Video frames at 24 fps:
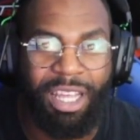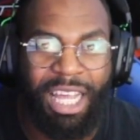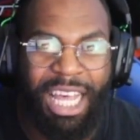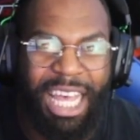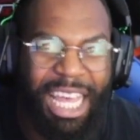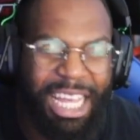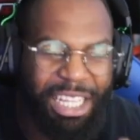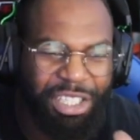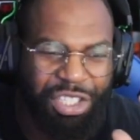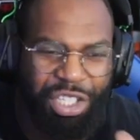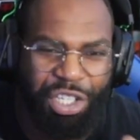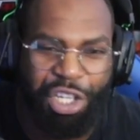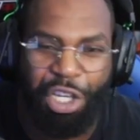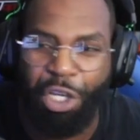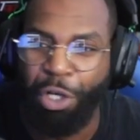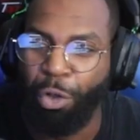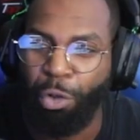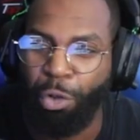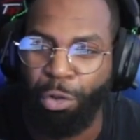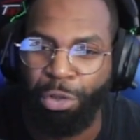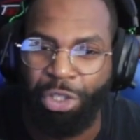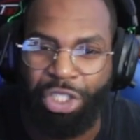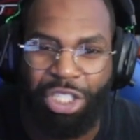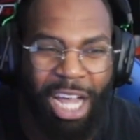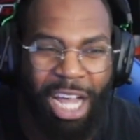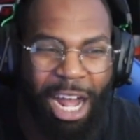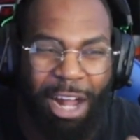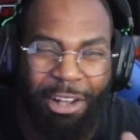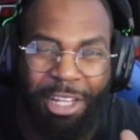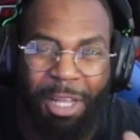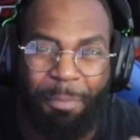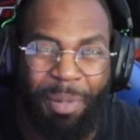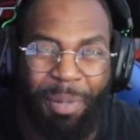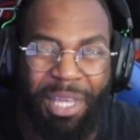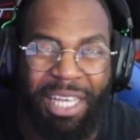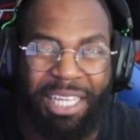It's huge. On the
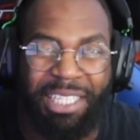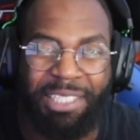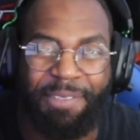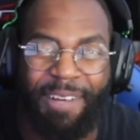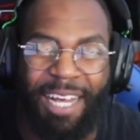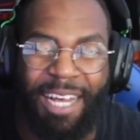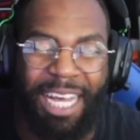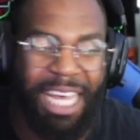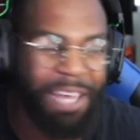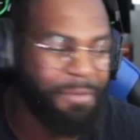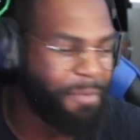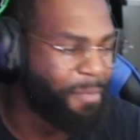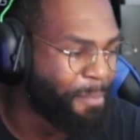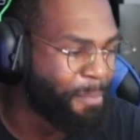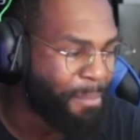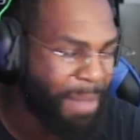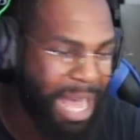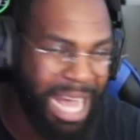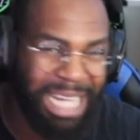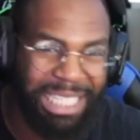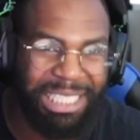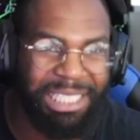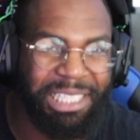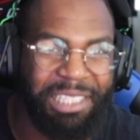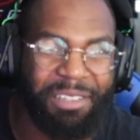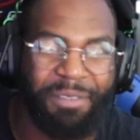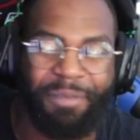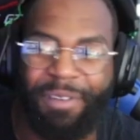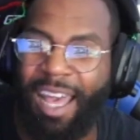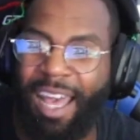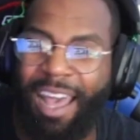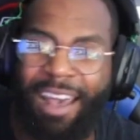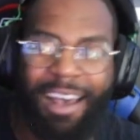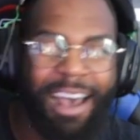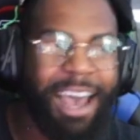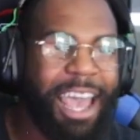PS5, massive.
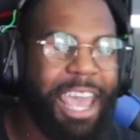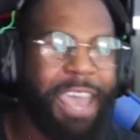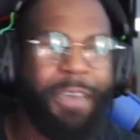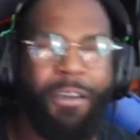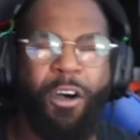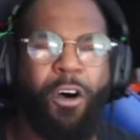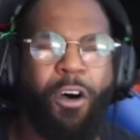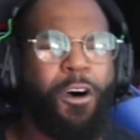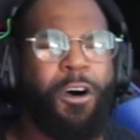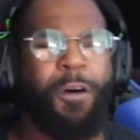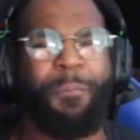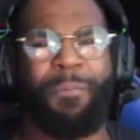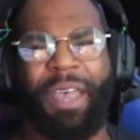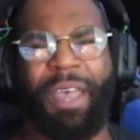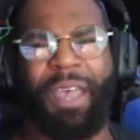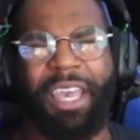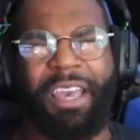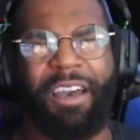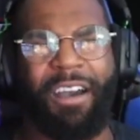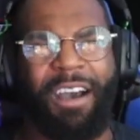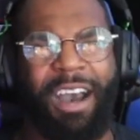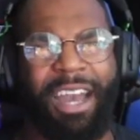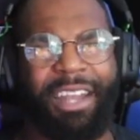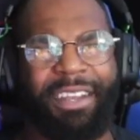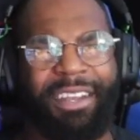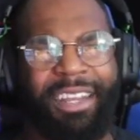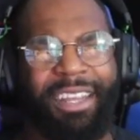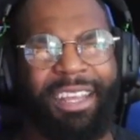Oh my god.